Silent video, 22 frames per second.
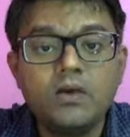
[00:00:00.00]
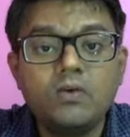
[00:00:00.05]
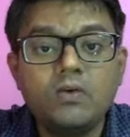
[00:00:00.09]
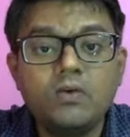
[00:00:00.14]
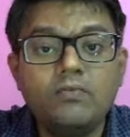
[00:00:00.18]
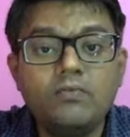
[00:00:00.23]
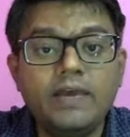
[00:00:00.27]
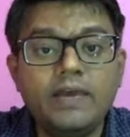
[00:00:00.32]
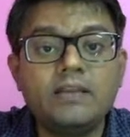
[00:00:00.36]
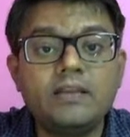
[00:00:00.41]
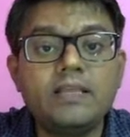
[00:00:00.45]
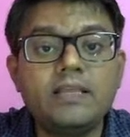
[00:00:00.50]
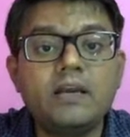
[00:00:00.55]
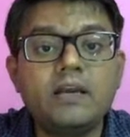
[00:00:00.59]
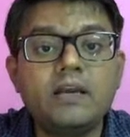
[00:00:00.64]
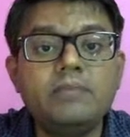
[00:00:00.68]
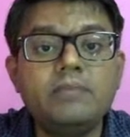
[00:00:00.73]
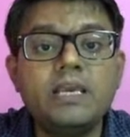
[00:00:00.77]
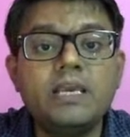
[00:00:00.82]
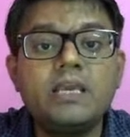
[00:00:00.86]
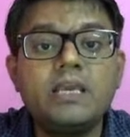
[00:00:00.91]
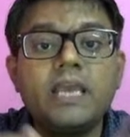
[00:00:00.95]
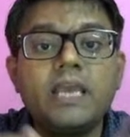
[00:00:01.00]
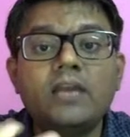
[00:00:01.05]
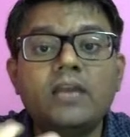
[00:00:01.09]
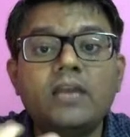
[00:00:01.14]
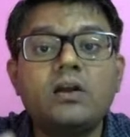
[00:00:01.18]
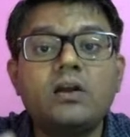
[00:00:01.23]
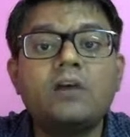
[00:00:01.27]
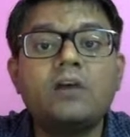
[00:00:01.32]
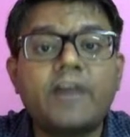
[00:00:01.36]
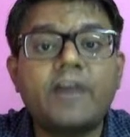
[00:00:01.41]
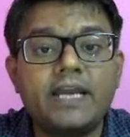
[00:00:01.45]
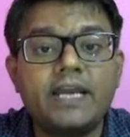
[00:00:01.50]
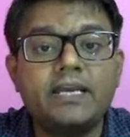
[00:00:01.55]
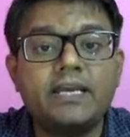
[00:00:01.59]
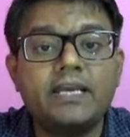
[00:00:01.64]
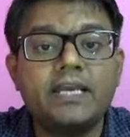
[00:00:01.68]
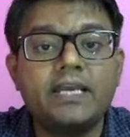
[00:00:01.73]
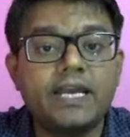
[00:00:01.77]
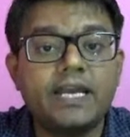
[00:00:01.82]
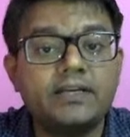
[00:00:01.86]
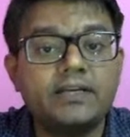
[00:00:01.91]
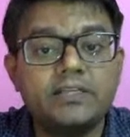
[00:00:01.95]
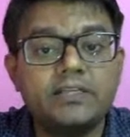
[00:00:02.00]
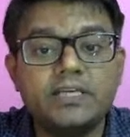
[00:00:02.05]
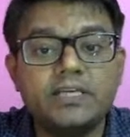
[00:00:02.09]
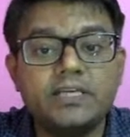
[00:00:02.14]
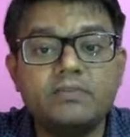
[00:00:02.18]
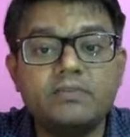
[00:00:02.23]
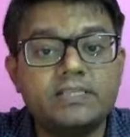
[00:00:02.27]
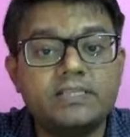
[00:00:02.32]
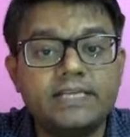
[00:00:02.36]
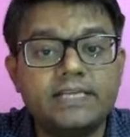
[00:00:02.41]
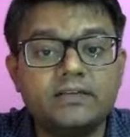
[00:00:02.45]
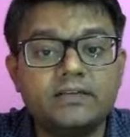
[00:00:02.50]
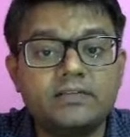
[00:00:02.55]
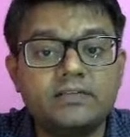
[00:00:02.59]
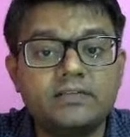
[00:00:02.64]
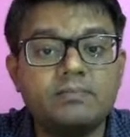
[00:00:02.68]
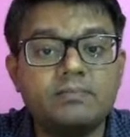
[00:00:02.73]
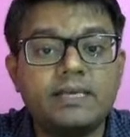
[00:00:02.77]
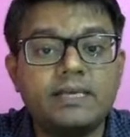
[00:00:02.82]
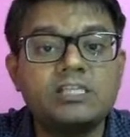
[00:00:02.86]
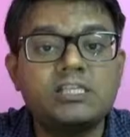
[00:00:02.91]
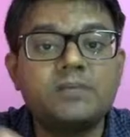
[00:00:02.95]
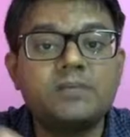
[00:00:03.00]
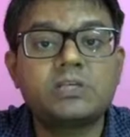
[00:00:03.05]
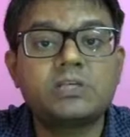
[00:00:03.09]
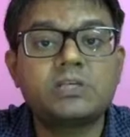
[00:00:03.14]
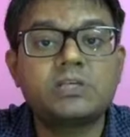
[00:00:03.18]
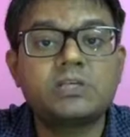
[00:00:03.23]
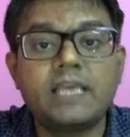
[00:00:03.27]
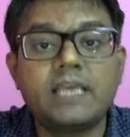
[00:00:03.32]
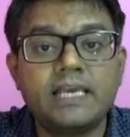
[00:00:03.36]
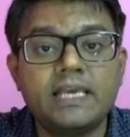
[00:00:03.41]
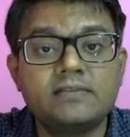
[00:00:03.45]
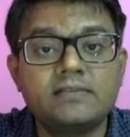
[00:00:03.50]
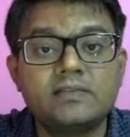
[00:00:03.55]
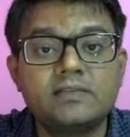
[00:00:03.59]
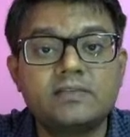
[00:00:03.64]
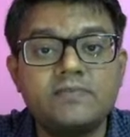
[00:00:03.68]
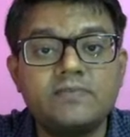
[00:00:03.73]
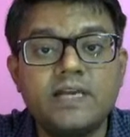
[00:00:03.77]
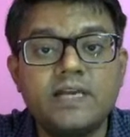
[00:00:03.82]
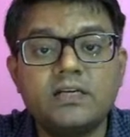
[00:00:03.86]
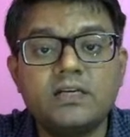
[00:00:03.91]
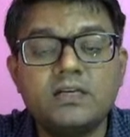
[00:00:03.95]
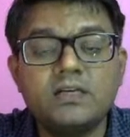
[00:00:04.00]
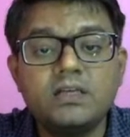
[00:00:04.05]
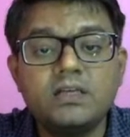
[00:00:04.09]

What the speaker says: When there will be a gain of kinetic energy, we said some exceptional cases when